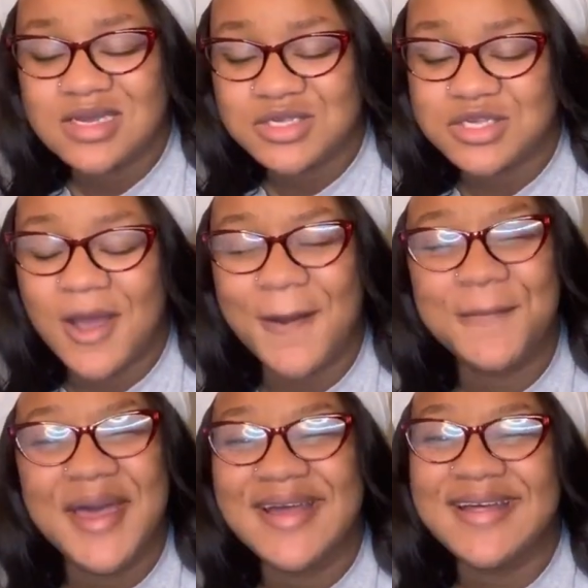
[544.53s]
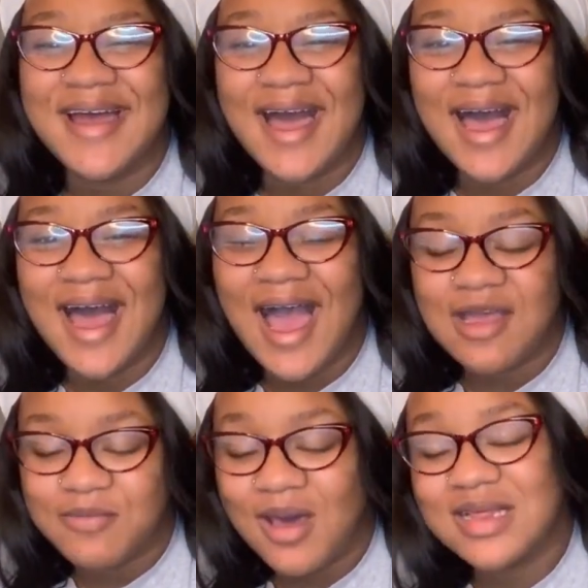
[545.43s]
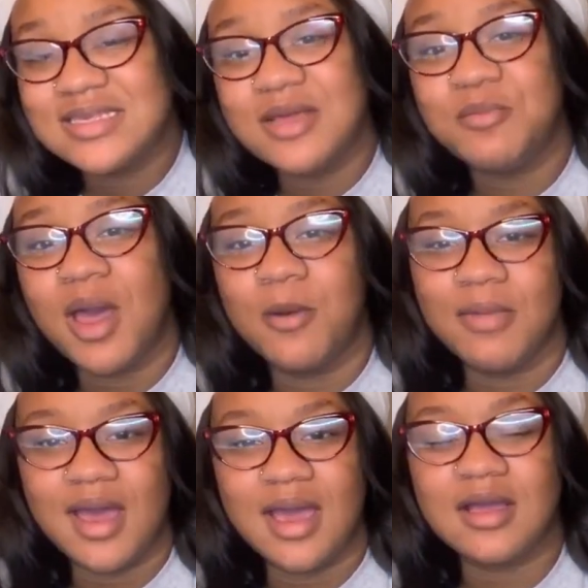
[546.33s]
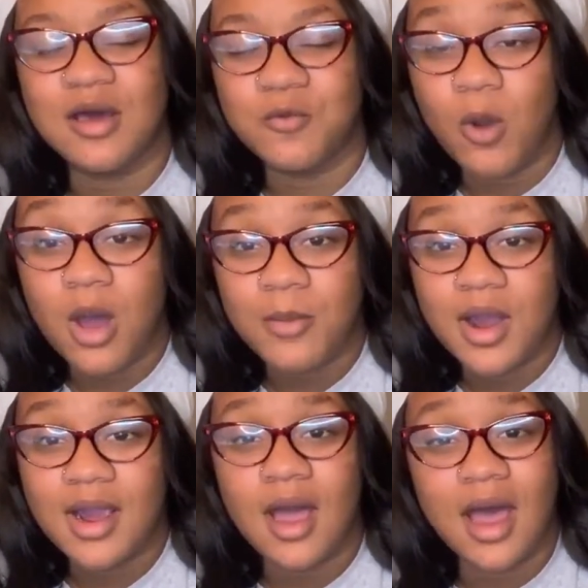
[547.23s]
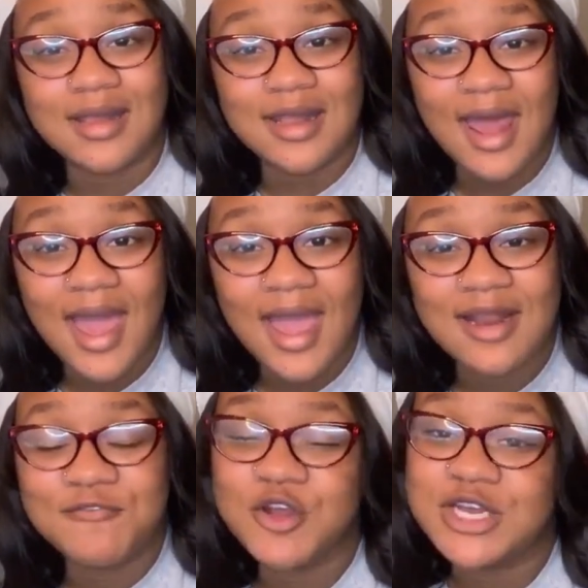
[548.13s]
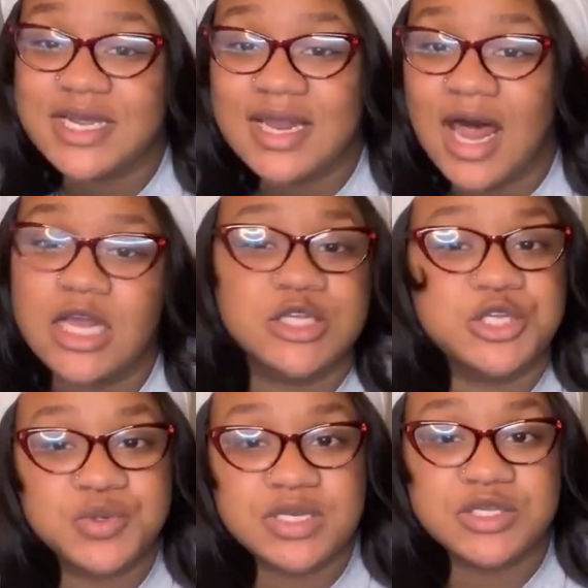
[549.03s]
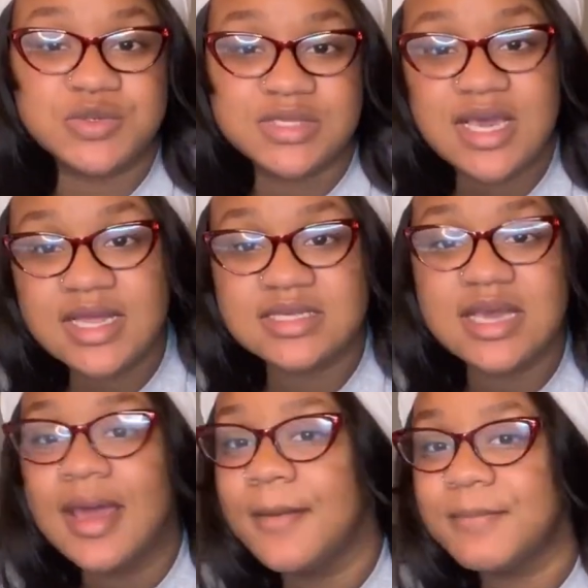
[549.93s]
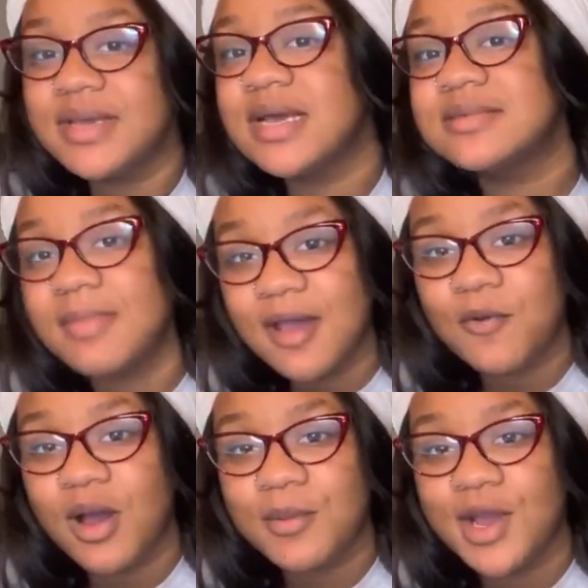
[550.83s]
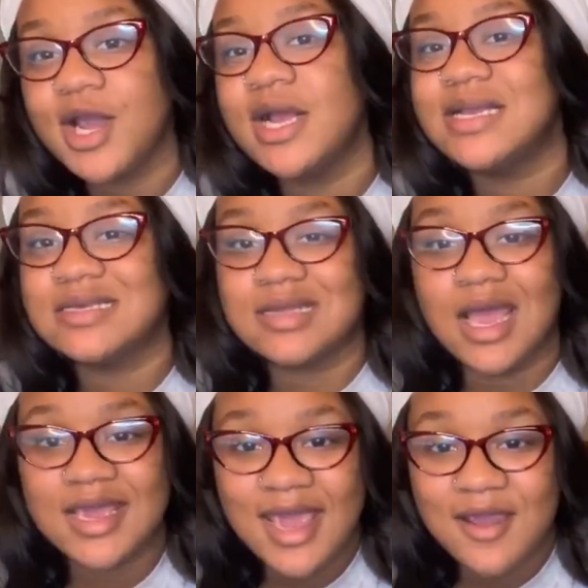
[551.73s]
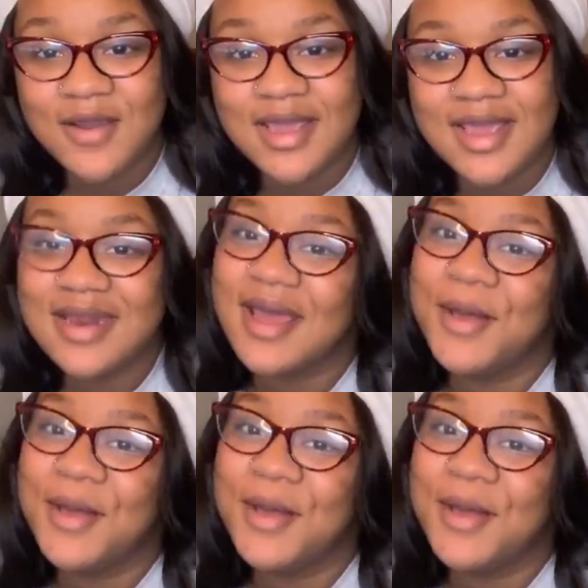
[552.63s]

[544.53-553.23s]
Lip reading: So I bought a 10-pound bag on Walmart online for $10.22 because my Walmart does not carry it,